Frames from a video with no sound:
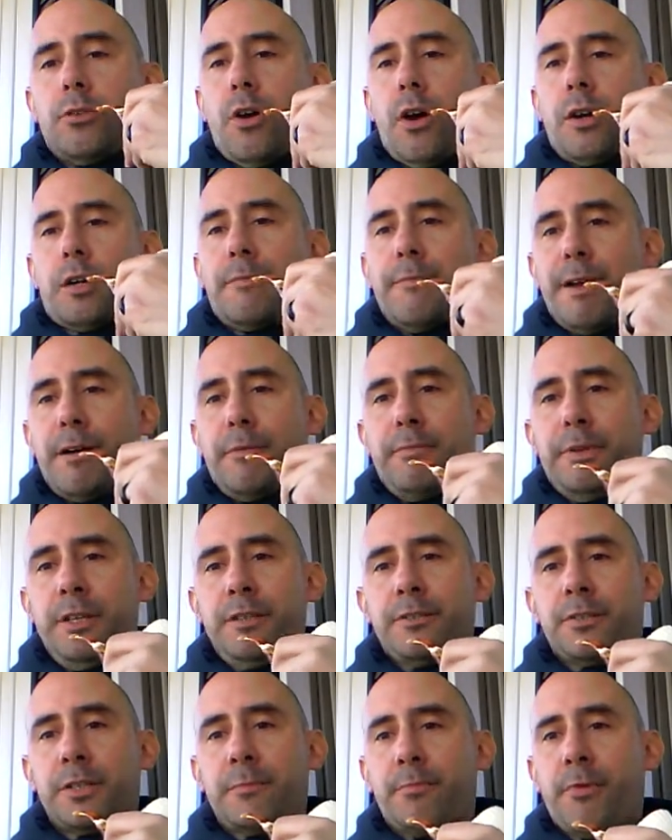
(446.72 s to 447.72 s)
Talk about
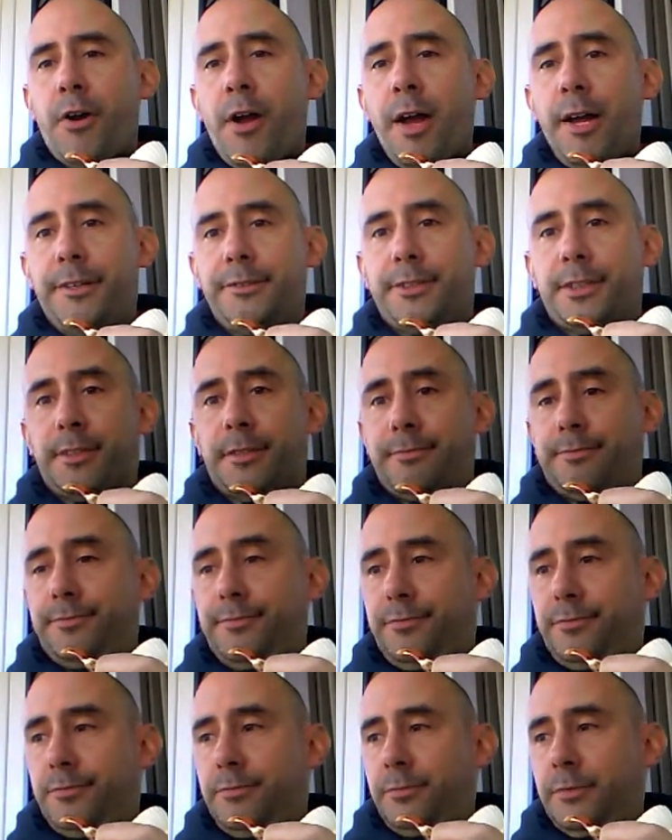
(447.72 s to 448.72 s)
being surprised.
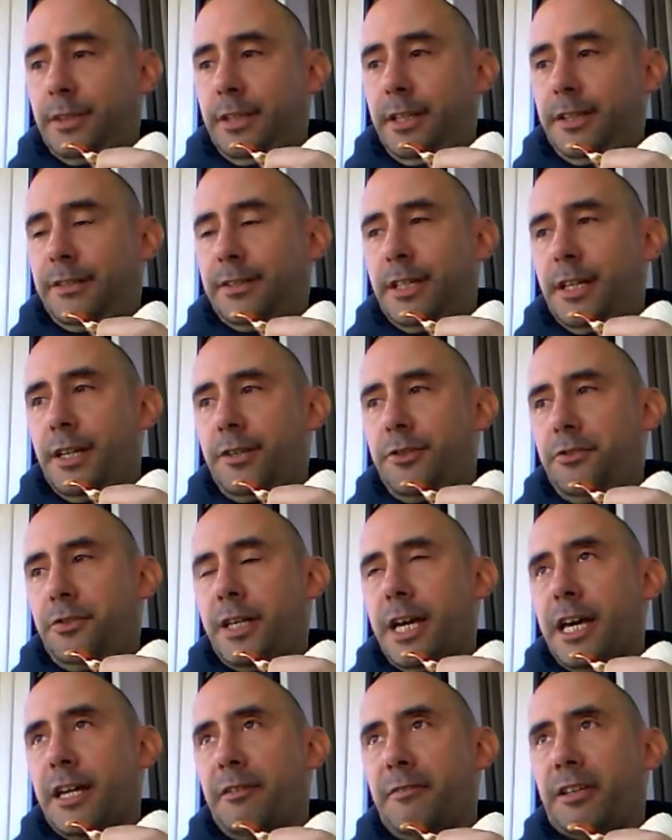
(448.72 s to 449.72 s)
They said,
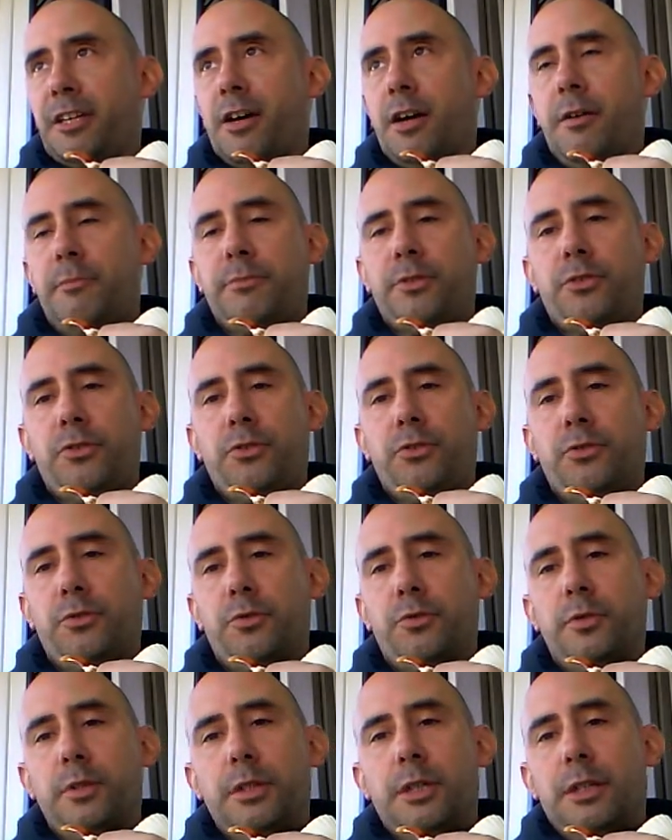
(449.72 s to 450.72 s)
you got to come
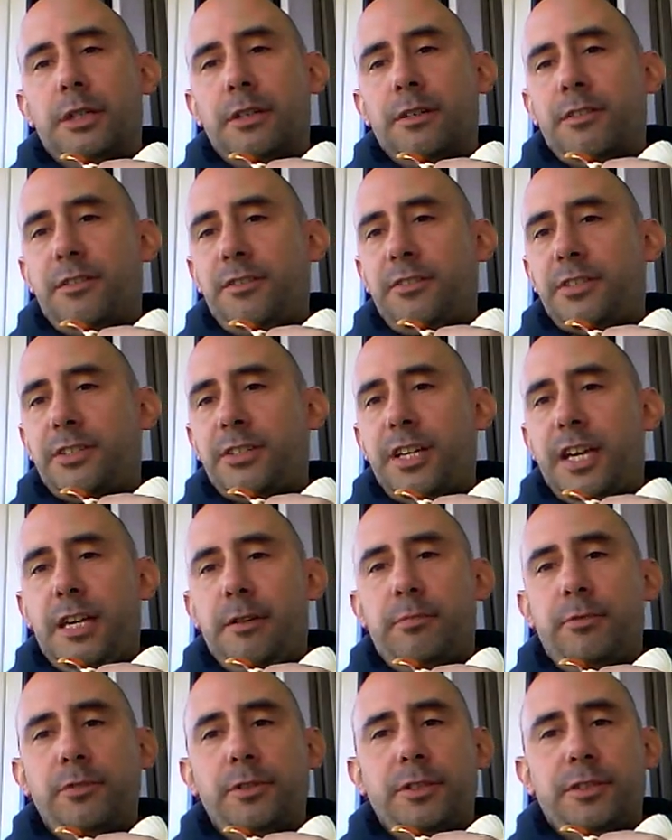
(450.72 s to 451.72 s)
to this
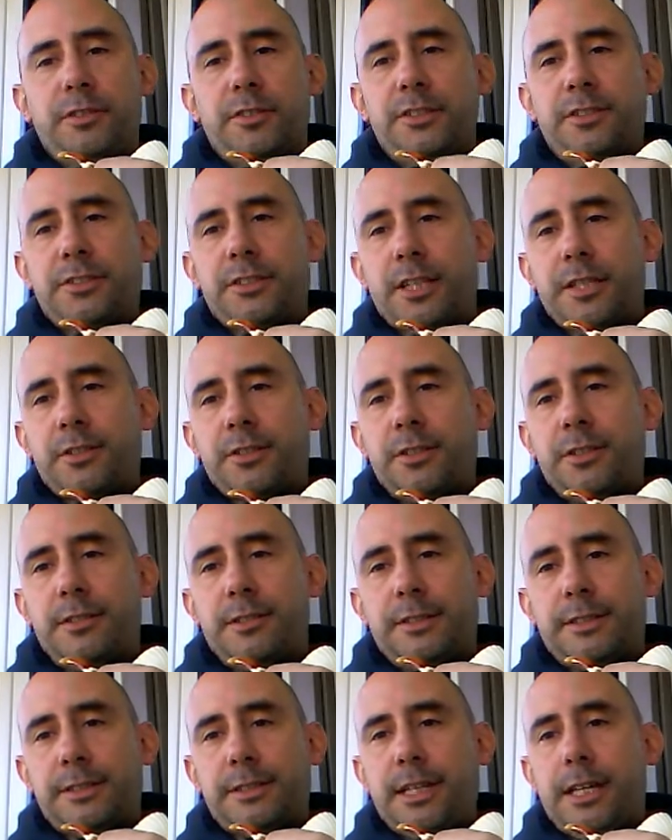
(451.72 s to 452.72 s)
table at this section
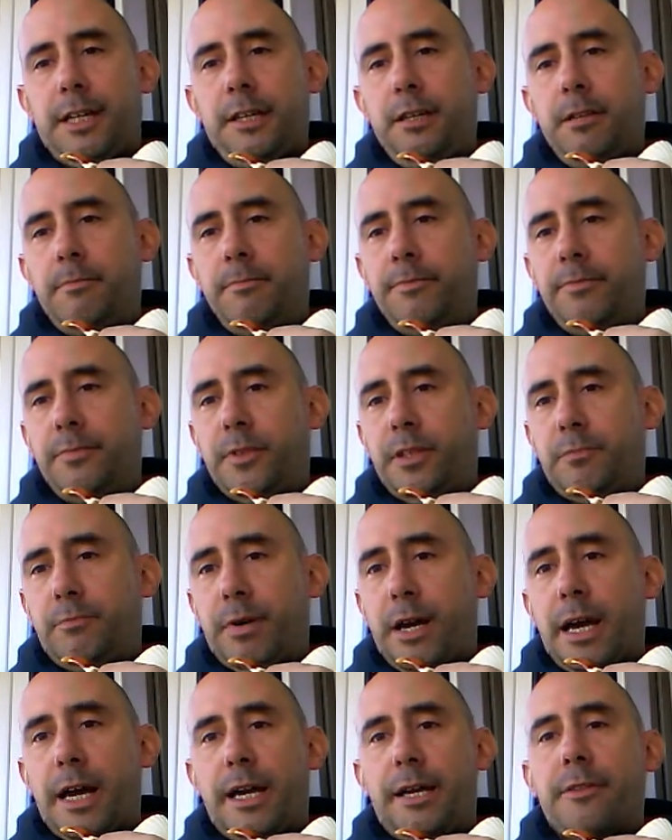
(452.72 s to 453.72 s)
of the stadium
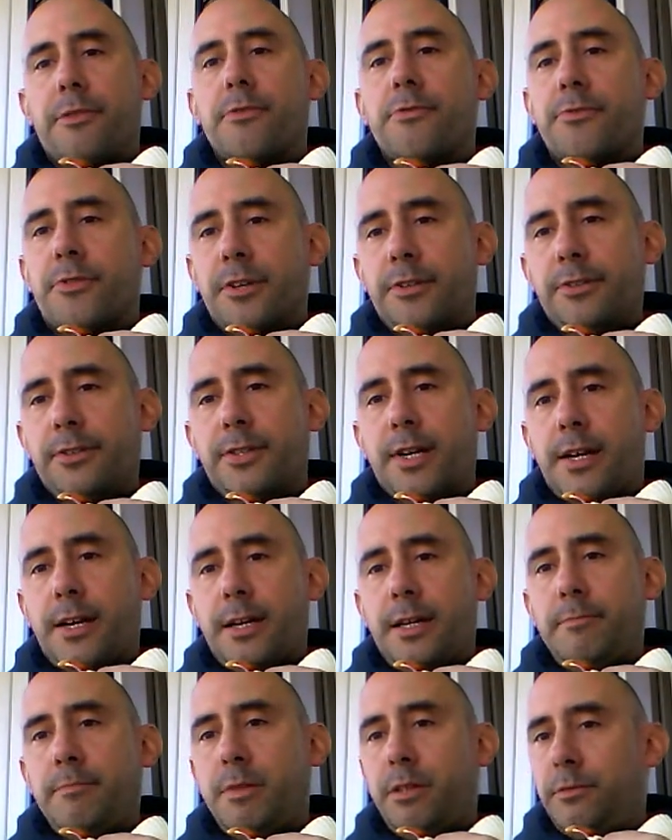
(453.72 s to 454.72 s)
by this
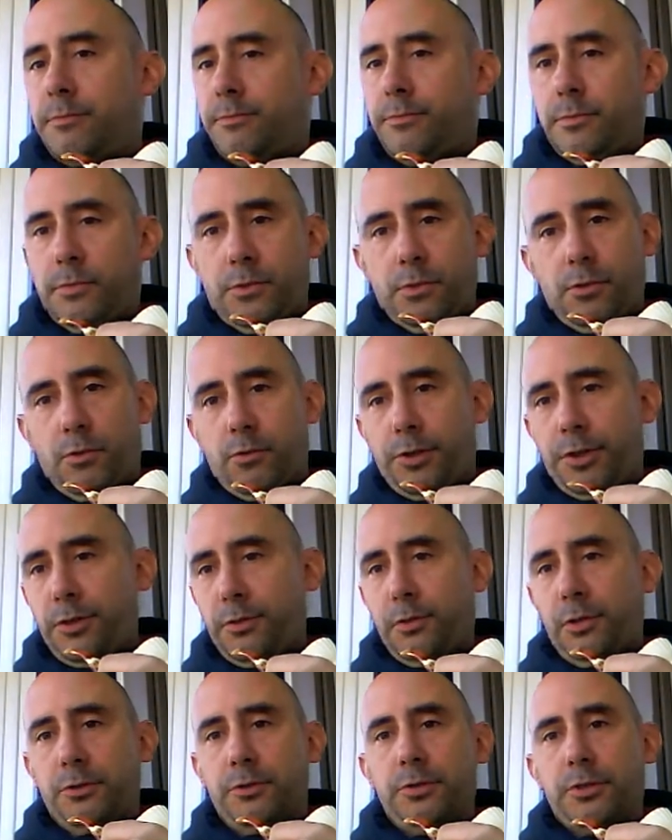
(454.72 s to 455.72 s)
time, or
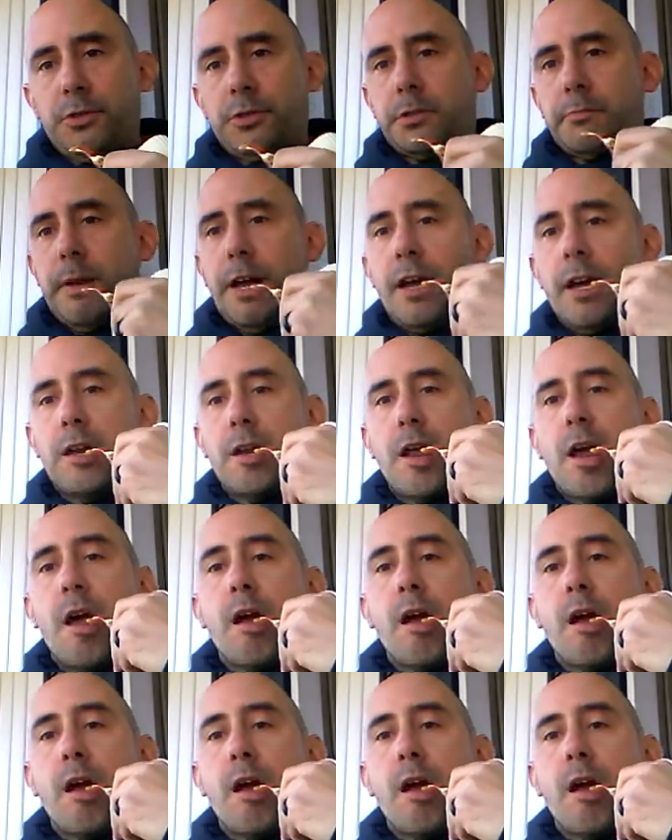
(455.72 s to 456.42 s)
you lose your spot.